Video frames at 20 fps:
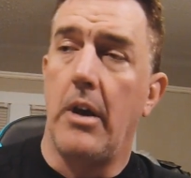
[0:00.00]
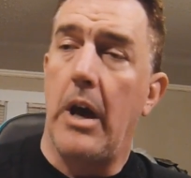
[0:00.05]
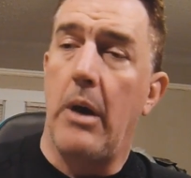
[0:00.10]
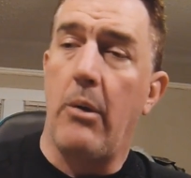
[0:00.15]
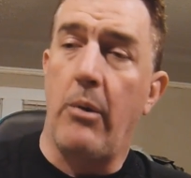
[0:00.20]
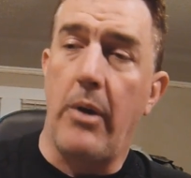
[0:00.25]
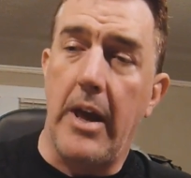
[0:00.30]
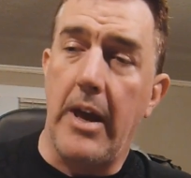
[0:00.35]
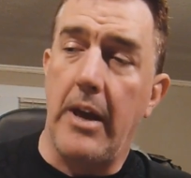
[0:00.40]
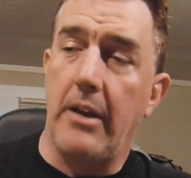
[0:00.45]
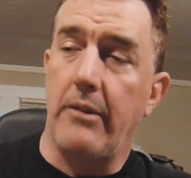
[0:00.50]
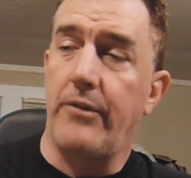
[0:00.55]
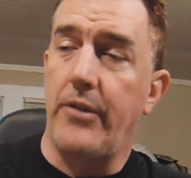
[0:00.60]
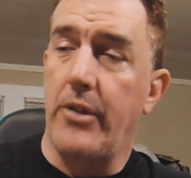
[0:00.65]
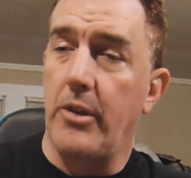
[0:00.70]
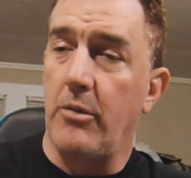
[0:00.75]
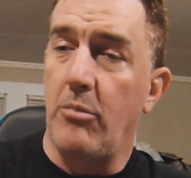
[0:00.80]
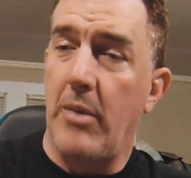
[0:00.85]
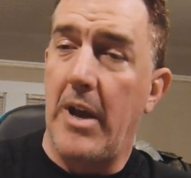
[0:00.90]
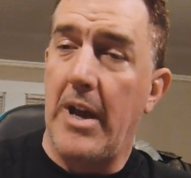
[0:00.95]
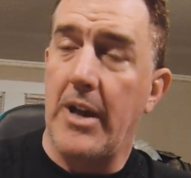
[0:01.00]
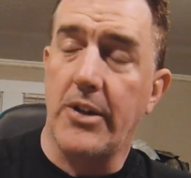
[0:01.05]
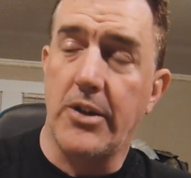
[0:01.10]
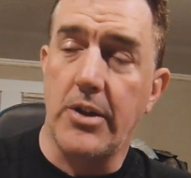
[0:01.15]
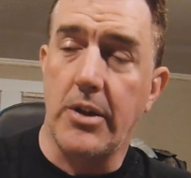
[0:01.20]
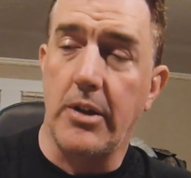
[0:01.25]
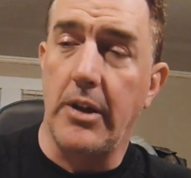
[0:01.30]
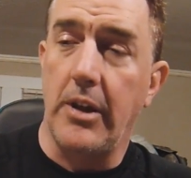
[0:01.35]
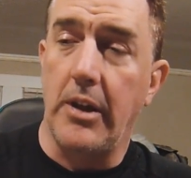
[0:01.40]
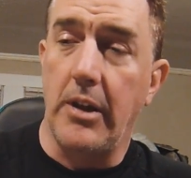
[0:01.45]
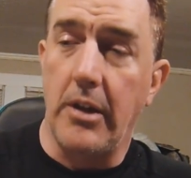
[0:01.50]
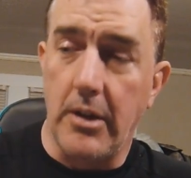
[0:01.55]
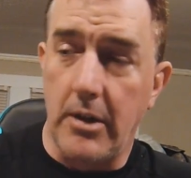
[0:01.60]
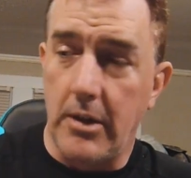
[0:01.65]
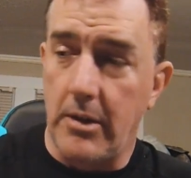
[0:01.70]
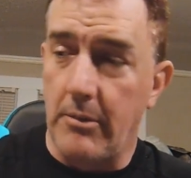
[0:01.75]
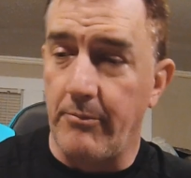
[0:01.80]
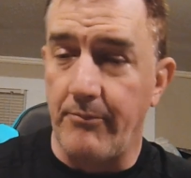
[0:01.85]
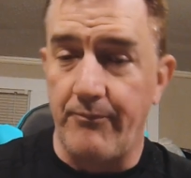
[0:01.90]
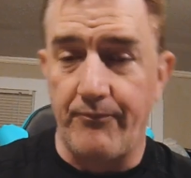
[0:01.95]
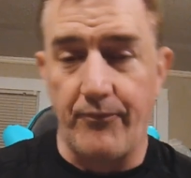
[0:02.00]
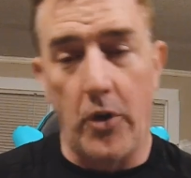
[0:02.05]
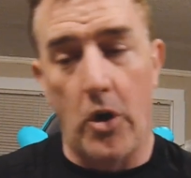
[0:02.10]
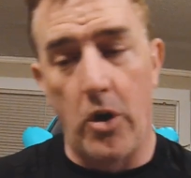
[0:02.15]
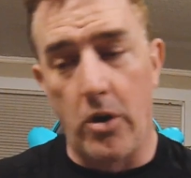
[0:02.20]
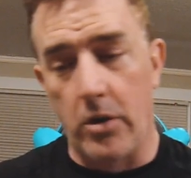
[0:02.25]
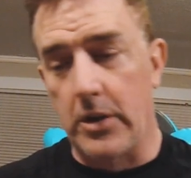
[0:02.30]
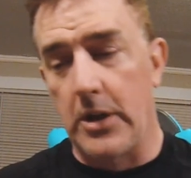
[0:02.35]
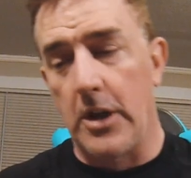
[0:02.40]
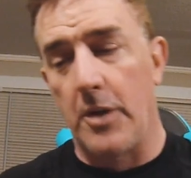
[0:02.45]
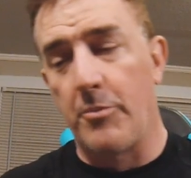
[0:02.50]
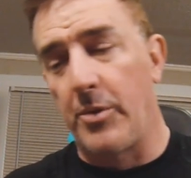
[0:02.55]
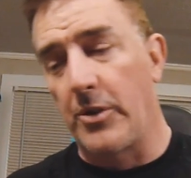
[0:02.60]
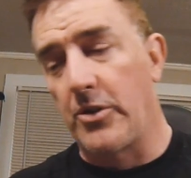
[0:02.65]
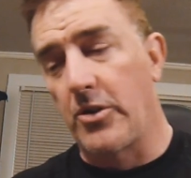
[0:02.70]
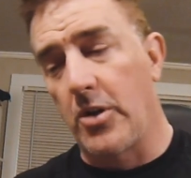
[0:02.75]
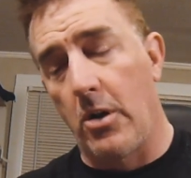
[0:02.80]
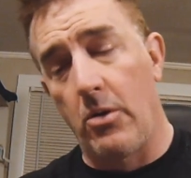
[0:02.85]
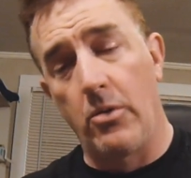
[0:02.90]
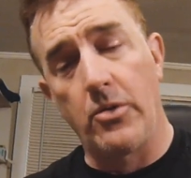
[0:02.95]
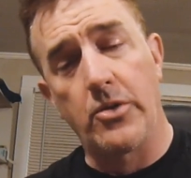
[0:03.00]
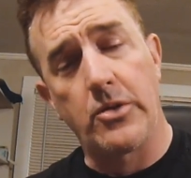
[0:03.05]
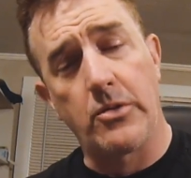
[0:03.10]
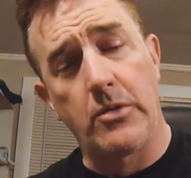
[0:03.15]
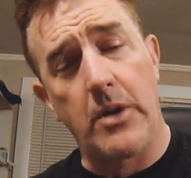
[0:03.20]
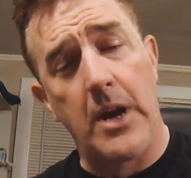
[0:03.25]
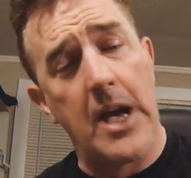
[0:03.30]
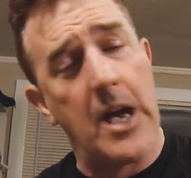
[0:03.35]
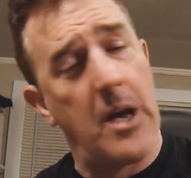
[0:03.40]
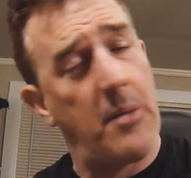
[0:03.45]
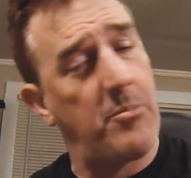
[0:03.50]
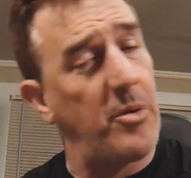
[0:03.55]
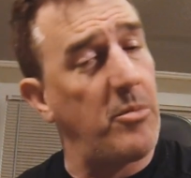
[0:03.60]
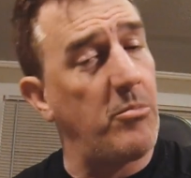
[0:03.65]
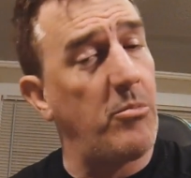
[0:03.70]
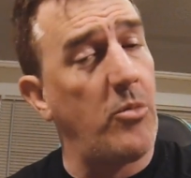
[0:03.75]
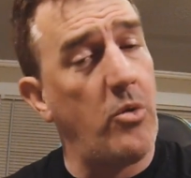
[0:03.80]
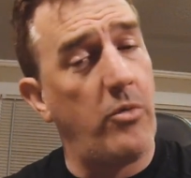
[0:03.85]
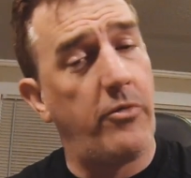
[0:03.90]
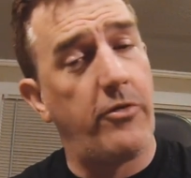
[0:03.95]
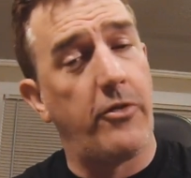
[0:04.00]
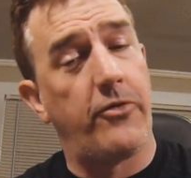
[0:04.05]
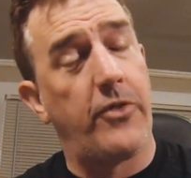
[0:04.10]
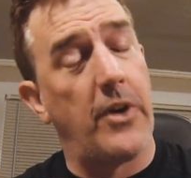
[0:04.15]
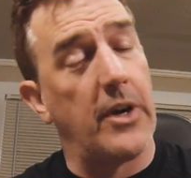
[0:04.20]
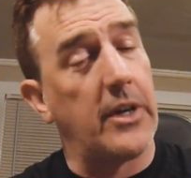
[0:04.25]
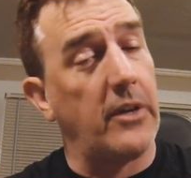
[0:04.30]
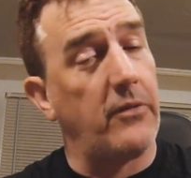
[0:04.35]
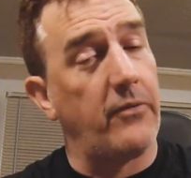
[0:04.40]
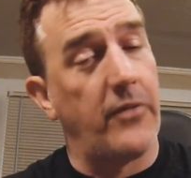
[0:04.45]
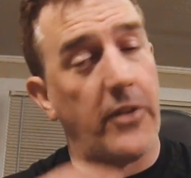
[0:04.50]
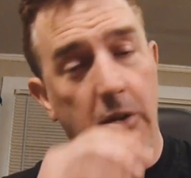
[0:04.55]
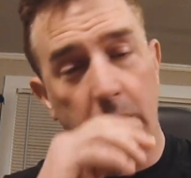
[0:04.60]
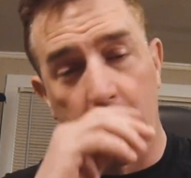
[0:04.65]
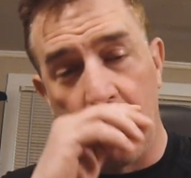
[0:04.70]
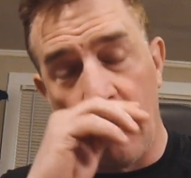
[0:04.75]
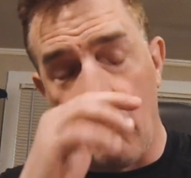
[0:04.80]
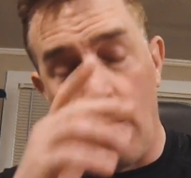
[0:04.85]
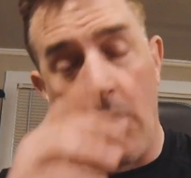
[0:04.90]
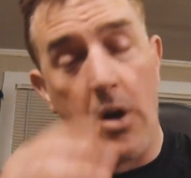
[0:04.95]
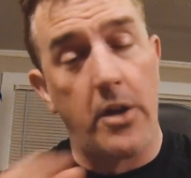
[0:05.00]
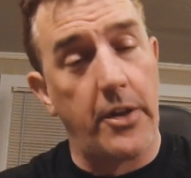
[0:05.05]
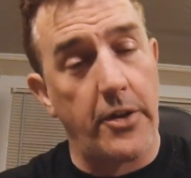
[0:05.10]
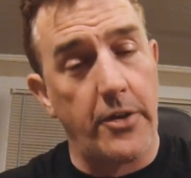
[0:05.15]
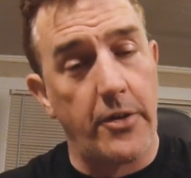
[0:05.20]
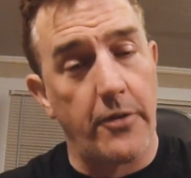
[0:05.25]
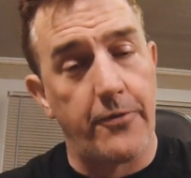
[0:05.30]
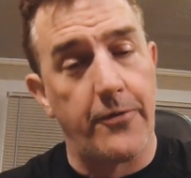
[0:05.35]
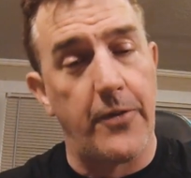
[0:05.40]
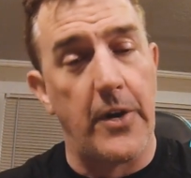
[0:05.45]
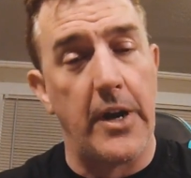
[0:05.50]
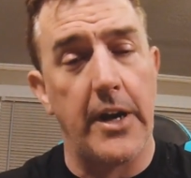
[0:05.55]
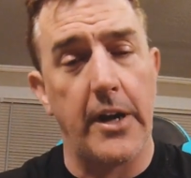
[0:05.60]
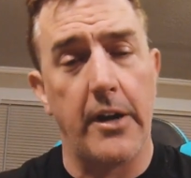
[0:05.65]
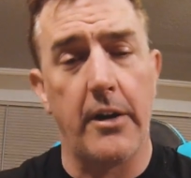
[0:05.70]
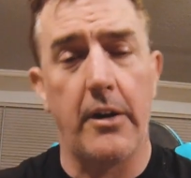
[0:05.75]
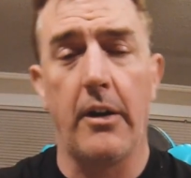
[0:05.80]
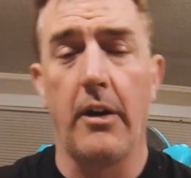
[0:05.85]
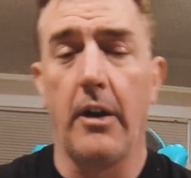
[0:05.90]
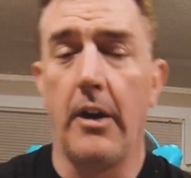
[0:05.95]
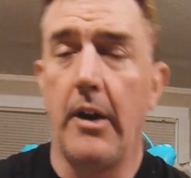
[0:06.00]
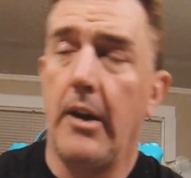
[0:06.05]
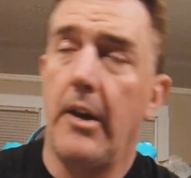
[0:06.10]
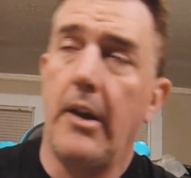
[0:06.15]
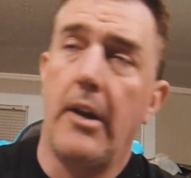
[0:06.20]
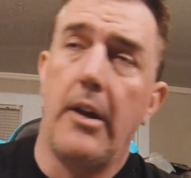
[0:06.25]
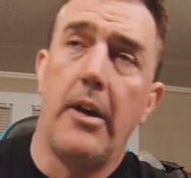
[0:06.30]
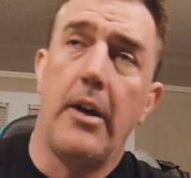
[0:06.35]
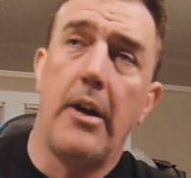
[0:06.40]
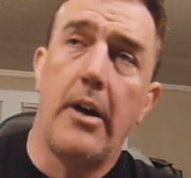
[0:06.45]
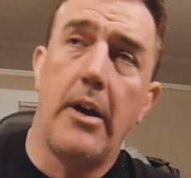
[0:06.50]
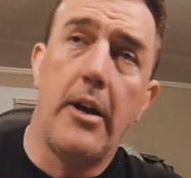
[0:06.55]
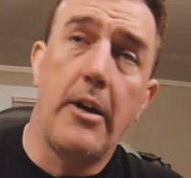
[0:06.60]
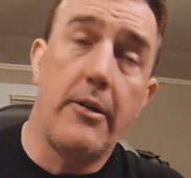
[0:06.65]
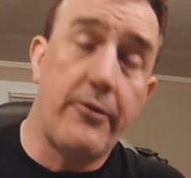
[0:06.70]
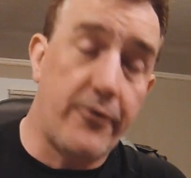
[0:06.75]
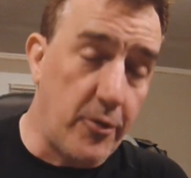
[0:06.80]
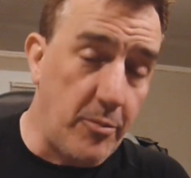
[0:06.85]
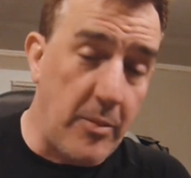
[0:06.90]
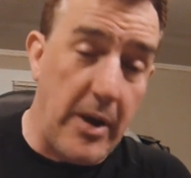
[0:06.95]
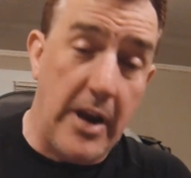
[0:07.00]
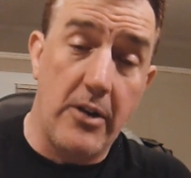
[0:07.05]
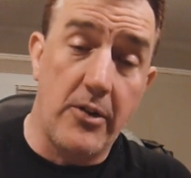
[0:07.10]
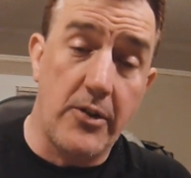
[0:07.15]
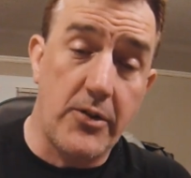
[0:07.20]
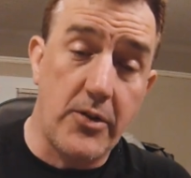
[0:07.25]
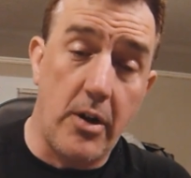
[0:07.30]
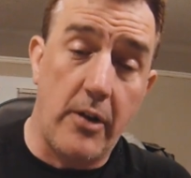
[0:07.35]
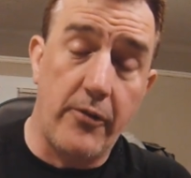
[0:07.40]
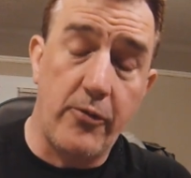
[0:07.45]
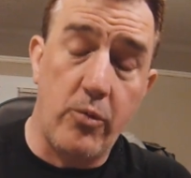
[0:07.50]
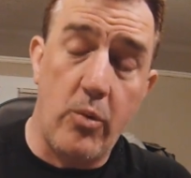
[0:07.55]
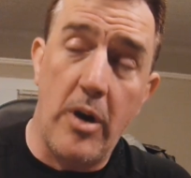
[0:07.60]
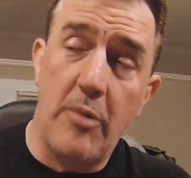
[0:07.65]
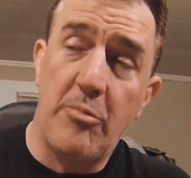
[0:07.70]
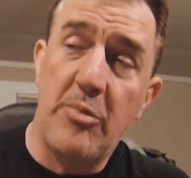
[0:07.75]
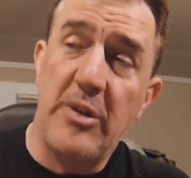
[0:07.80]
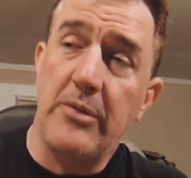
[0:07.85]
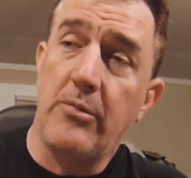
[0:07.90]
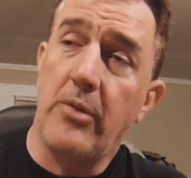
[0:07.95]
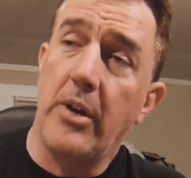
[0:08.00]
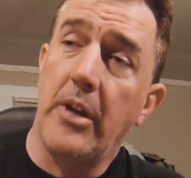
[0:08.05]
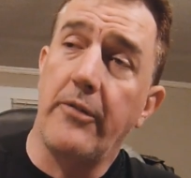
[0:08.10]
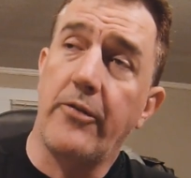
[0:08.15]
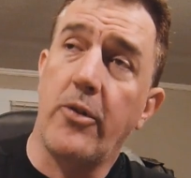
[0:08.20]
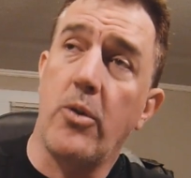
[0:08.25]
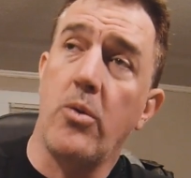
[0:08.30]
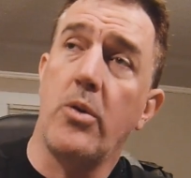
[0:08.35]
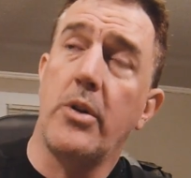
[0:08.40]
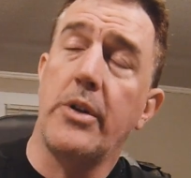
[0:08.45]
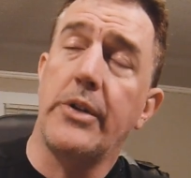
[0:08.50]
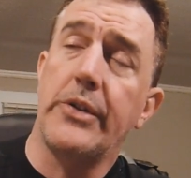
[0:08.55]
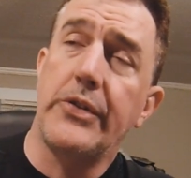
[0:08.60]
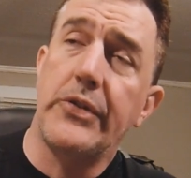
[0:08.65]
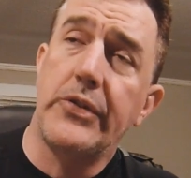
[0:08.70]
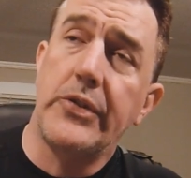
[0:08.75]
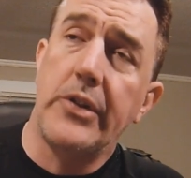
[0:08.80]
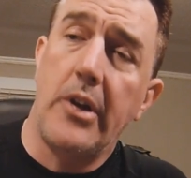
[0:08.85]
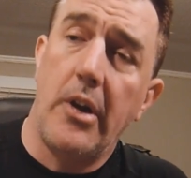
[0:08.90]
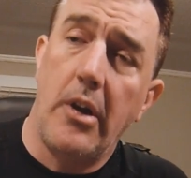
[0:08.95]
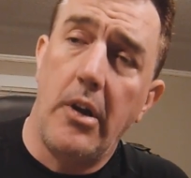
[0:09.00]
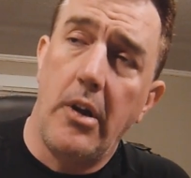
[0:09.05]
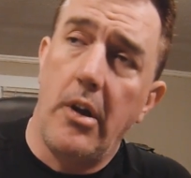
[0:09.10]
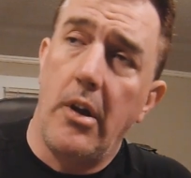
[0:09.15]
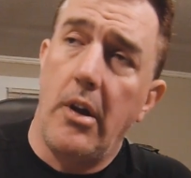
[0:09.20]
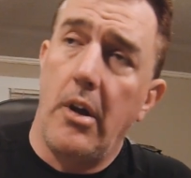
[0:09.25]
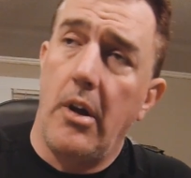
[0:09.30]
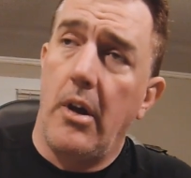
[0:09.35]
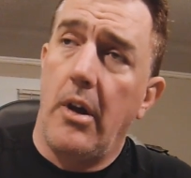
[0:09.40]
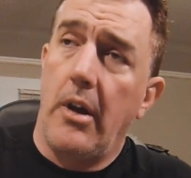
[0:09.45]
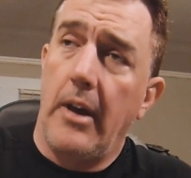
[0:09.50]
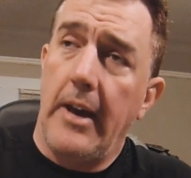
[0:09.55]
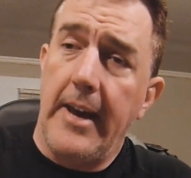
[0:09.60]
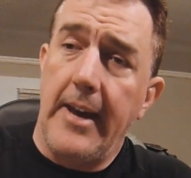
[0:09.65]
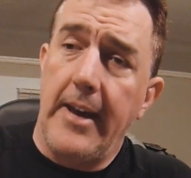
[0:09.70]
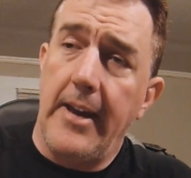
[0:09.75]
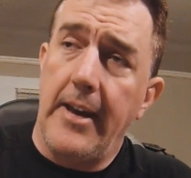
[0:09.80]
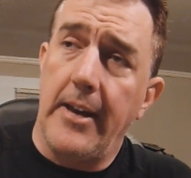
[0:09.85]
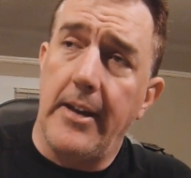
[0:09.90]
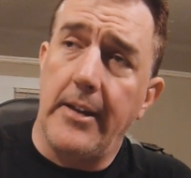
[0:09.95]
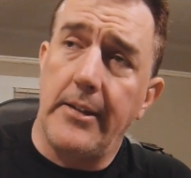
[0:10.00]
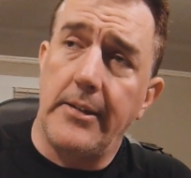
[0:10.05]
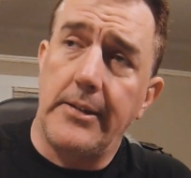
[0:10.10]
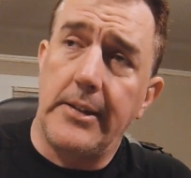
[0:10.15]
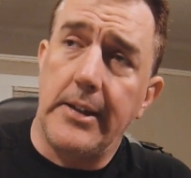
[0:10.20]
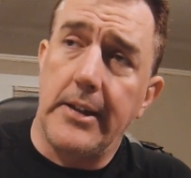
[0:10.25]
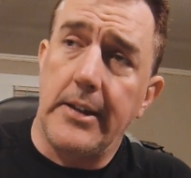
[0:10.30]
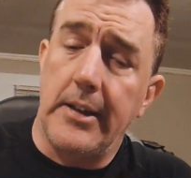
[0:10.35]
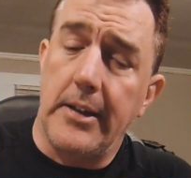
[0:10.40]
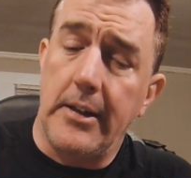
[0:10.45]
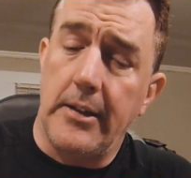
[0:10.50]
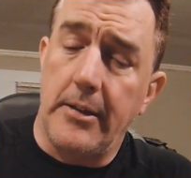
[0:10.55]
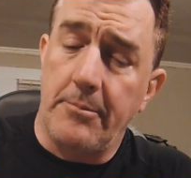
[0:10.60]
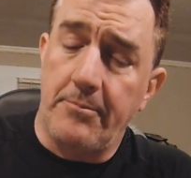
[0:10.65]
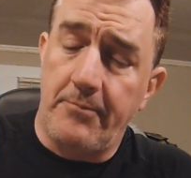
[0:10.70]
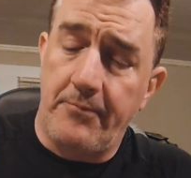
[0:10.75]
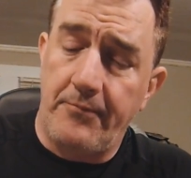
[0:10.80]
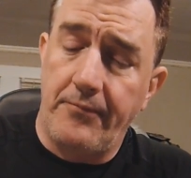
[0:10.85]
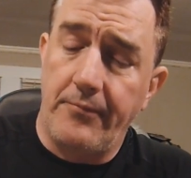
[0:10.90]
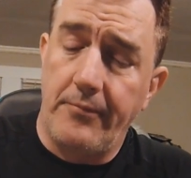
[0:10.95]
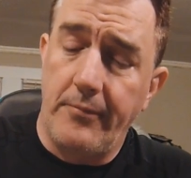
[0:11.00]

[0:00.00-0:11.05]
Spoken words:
I would have them actually hook up a tow strap and move a fucking vehicle while under fire from airsoft weaponry, of course. And I